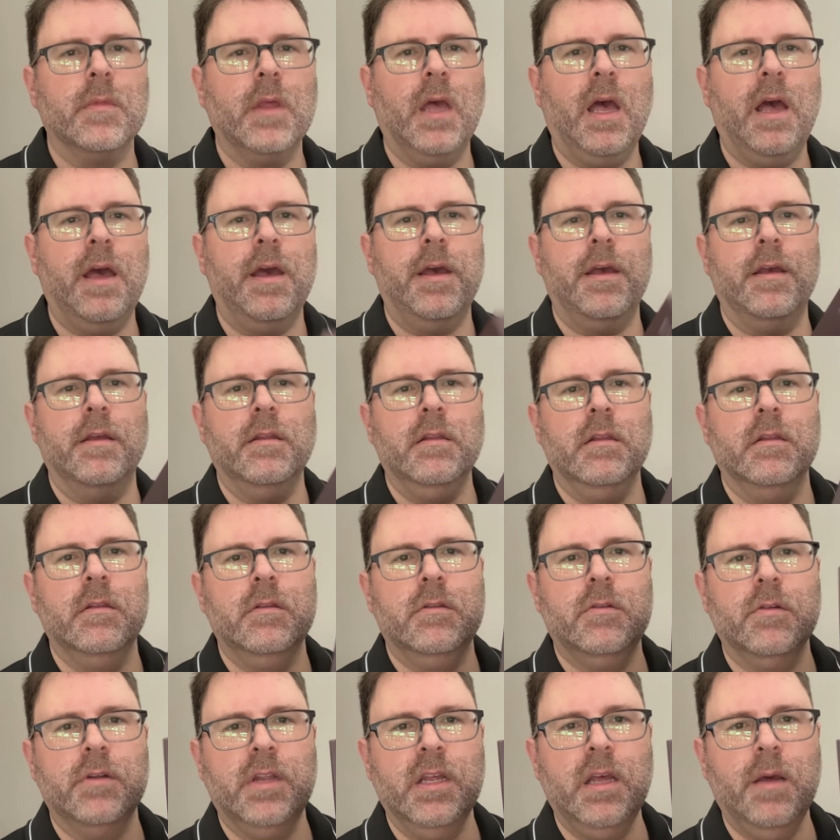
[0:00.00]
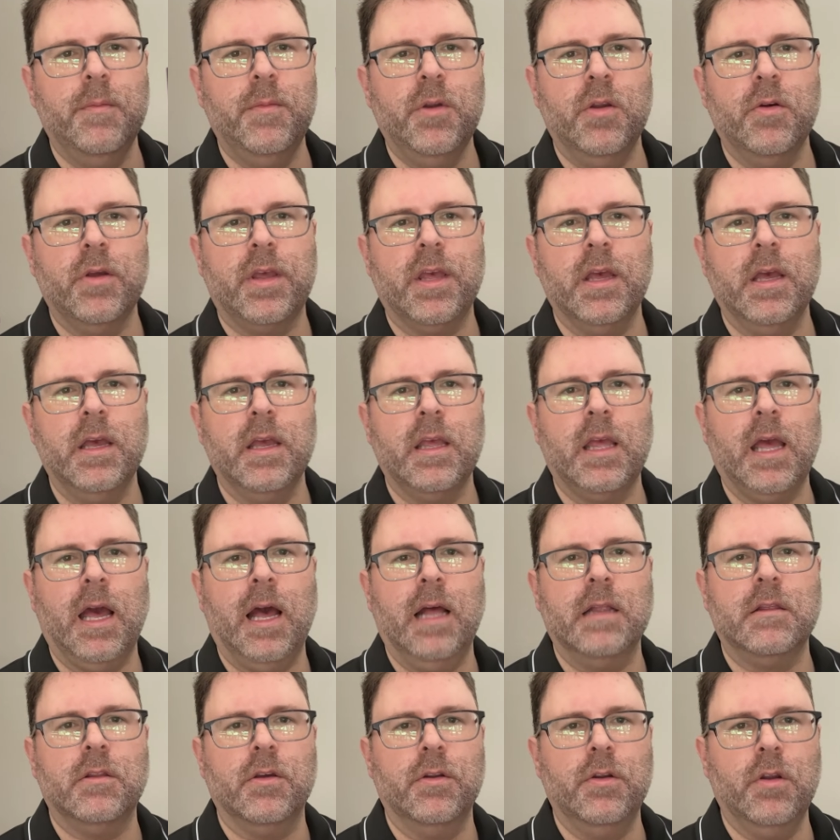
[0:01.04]
Hi, today I'm looking
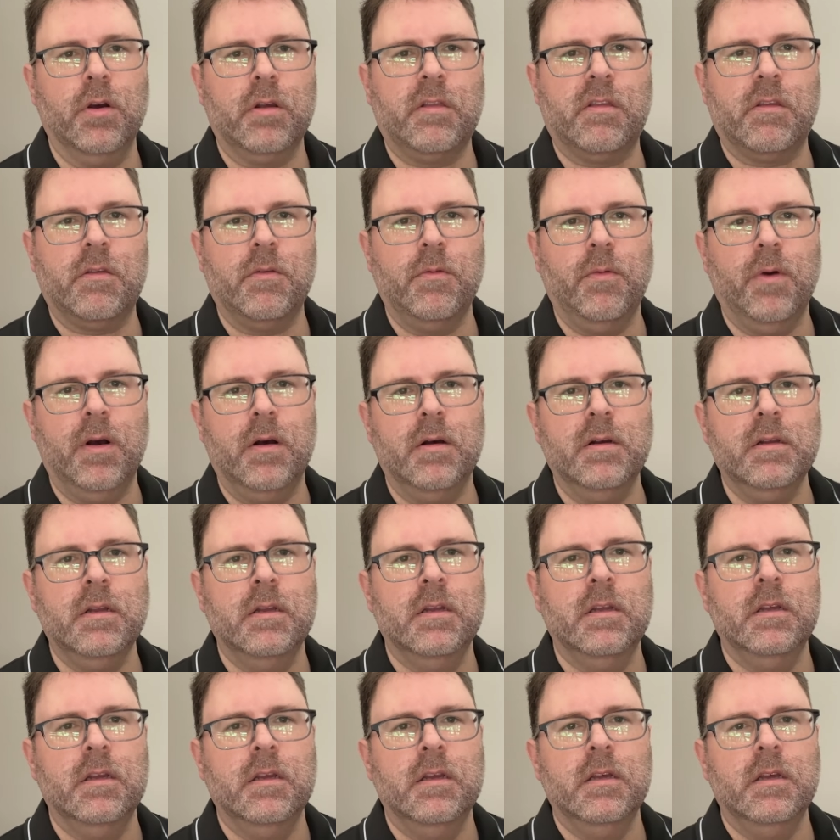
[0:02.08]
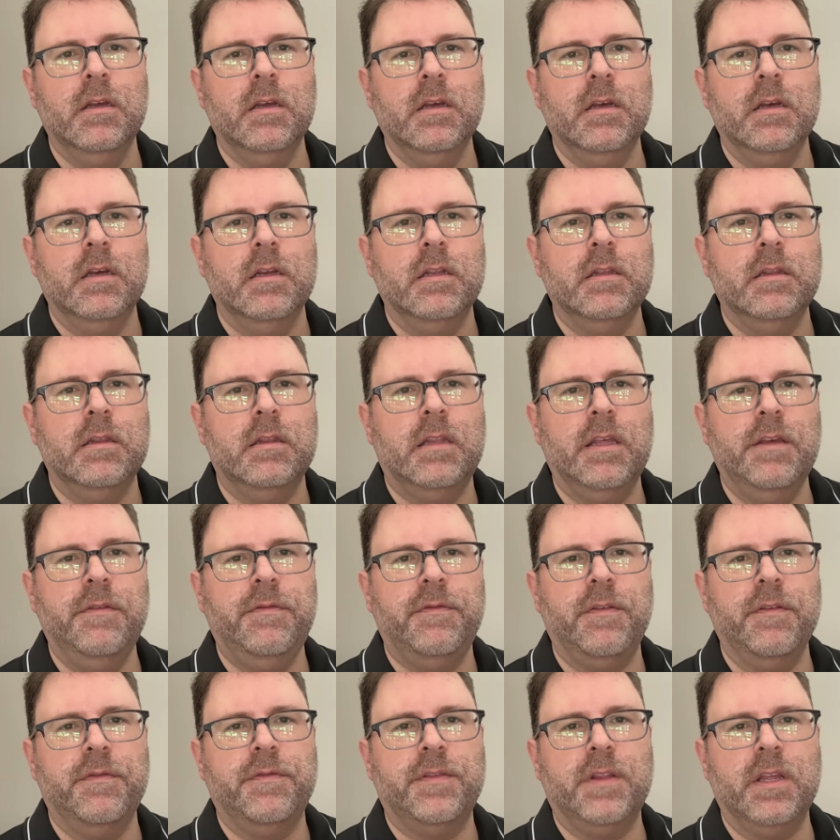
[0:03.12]
at the Noctua
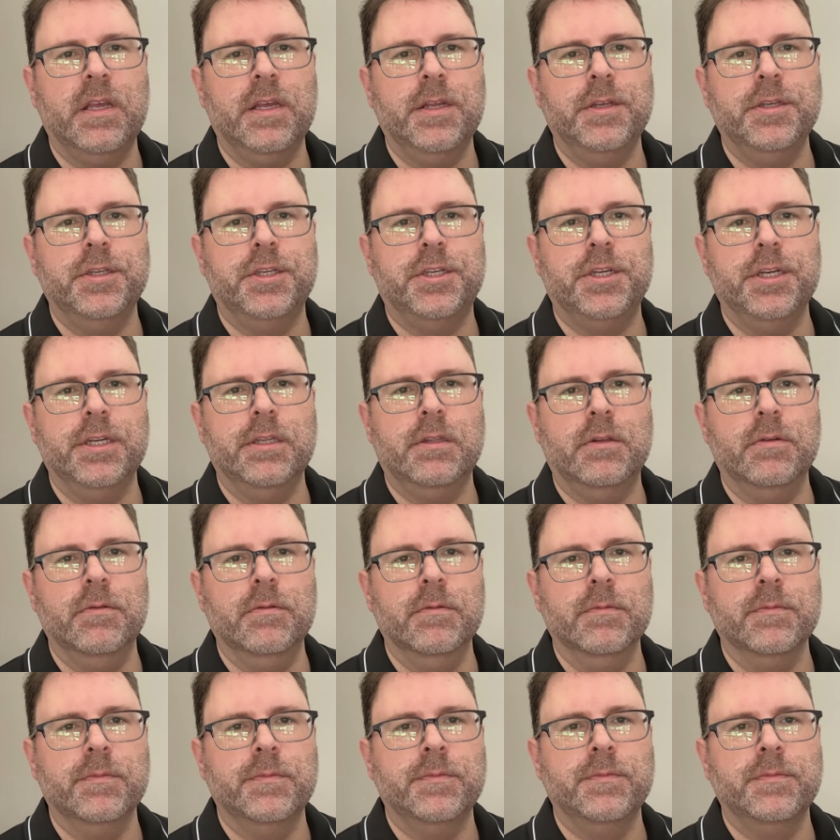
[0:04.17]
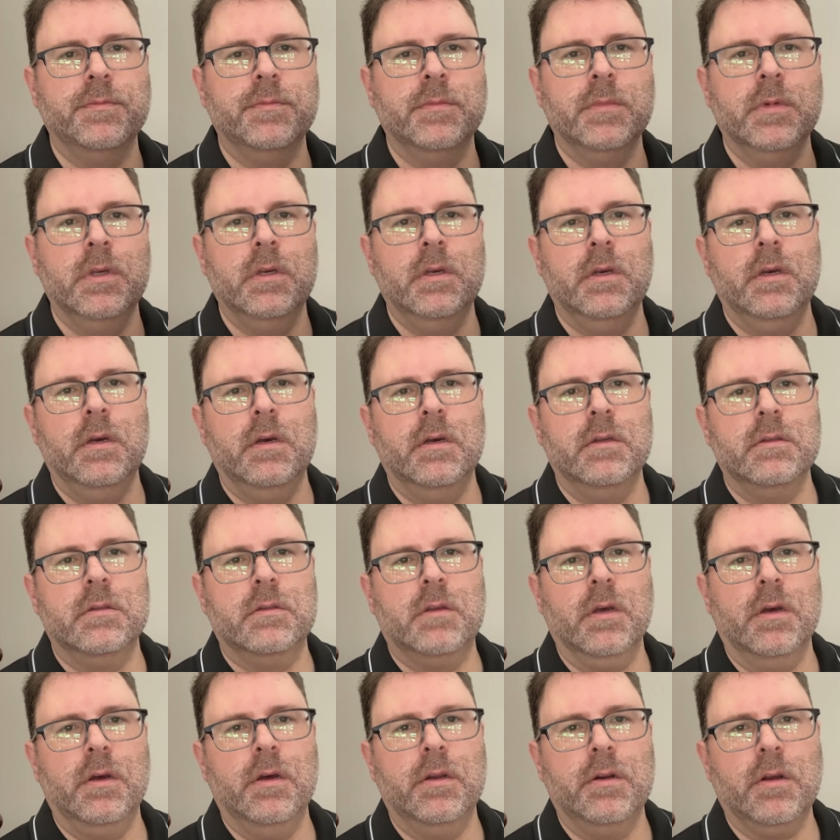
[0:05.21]
D15 G2.
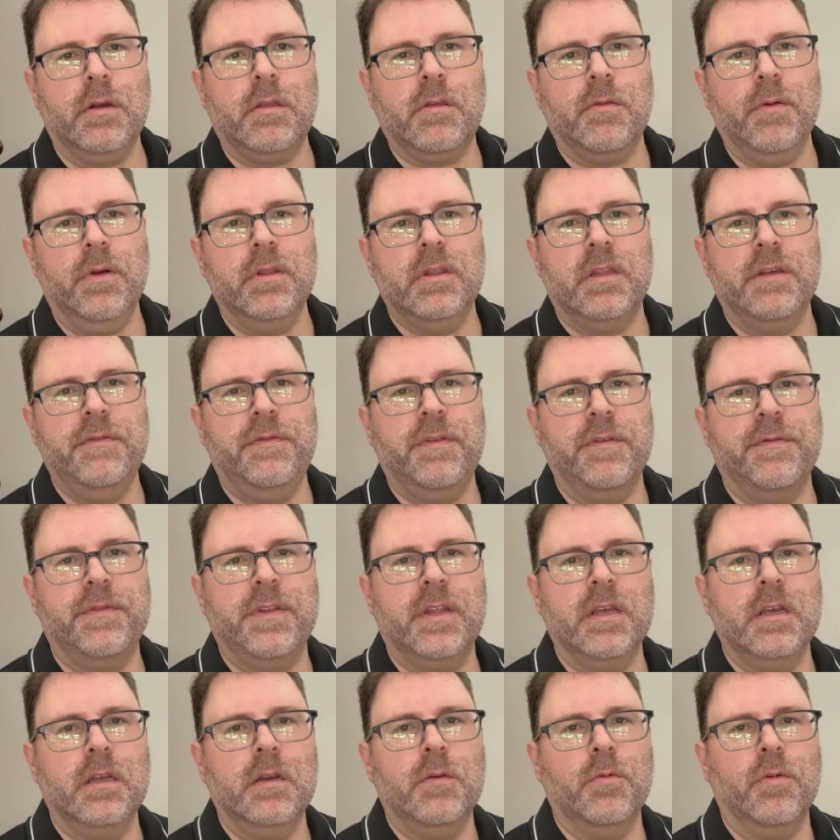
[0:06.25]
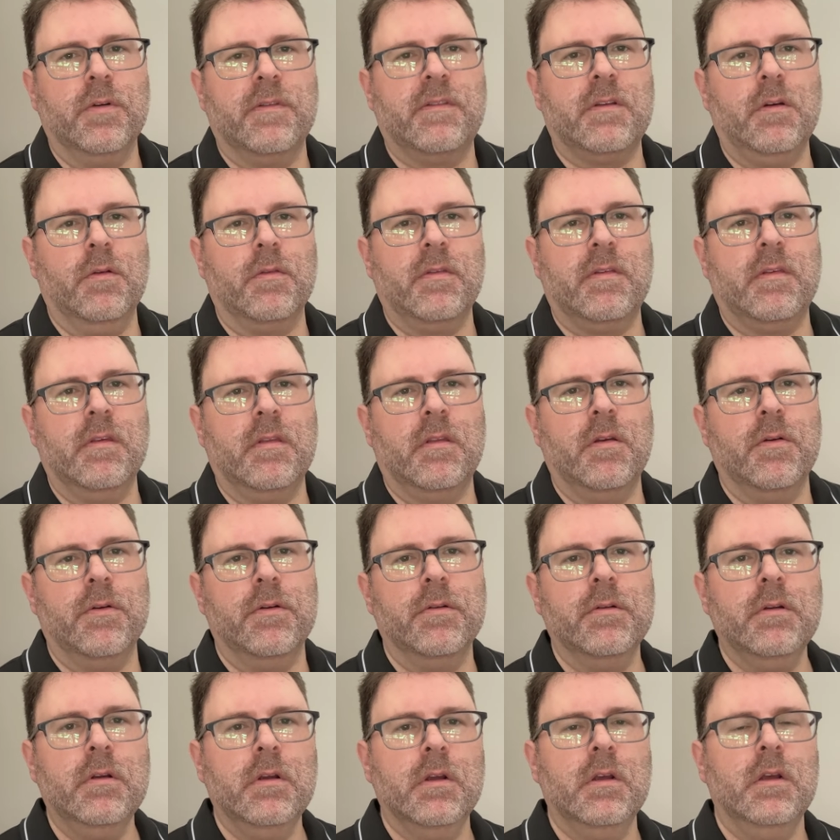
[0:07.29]
The Noctua D15 was
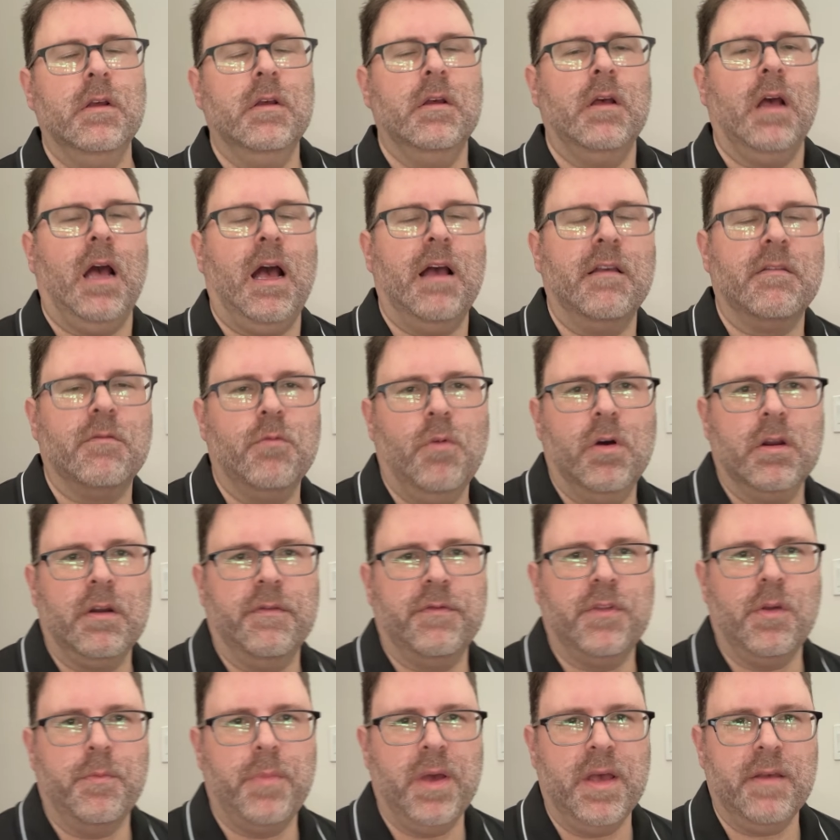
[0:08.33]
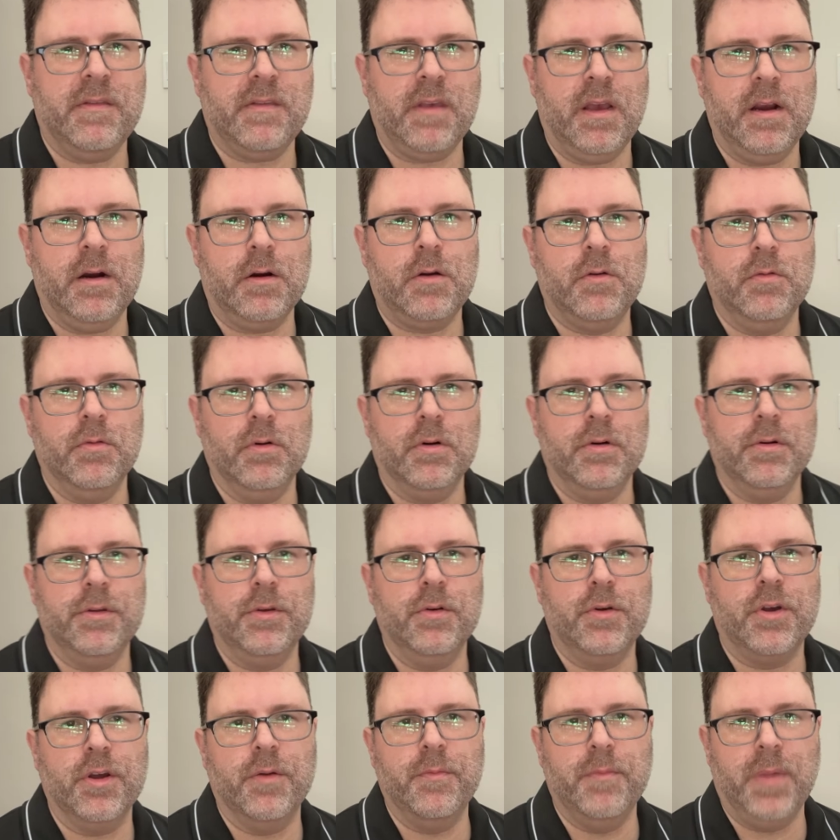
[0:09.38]
considered as one of the best air cooler
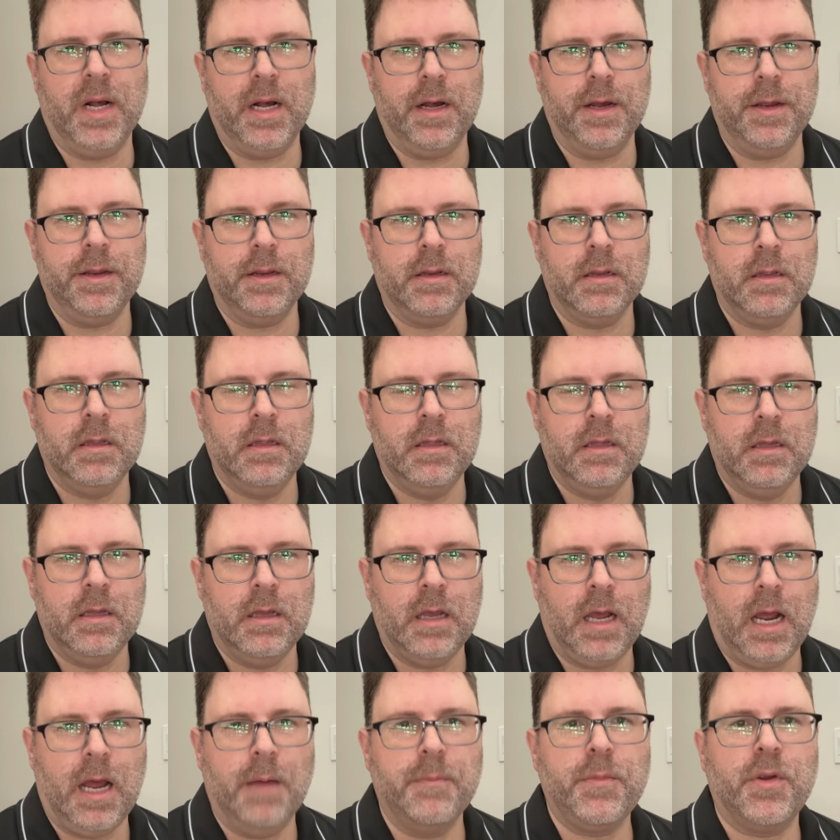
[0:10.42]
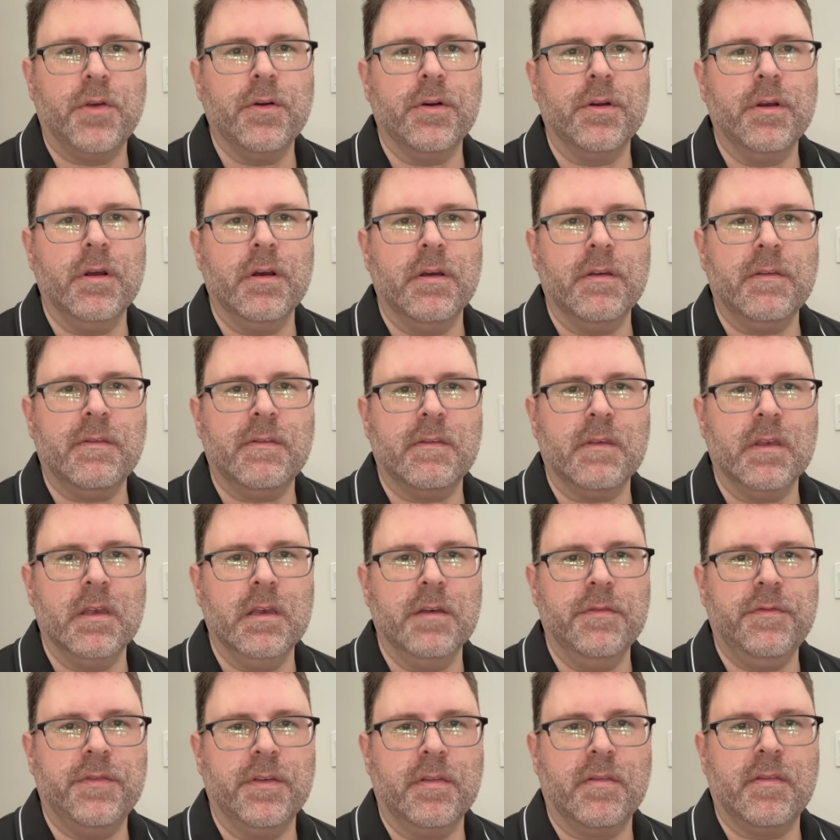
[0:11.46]
you can buy. I'm curious
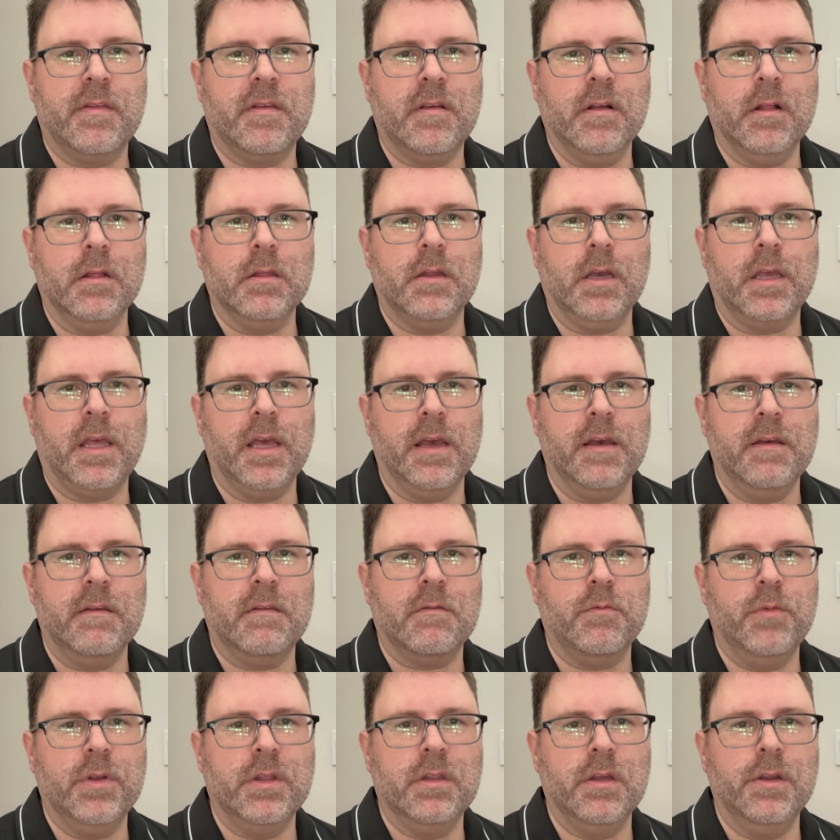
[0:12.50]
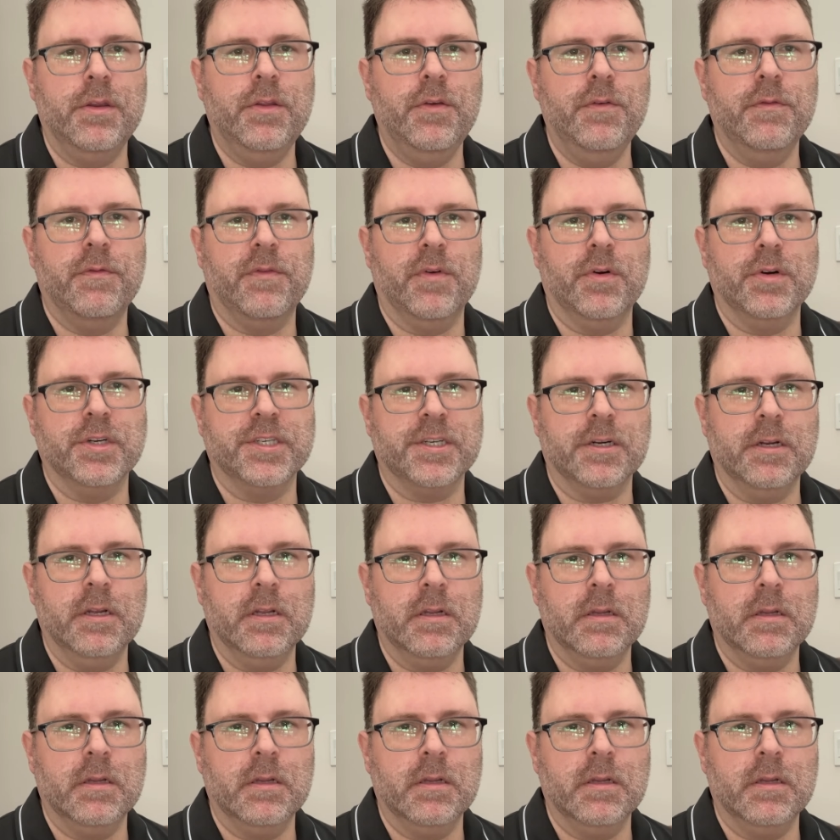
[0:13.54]
if it's still the case with the new version.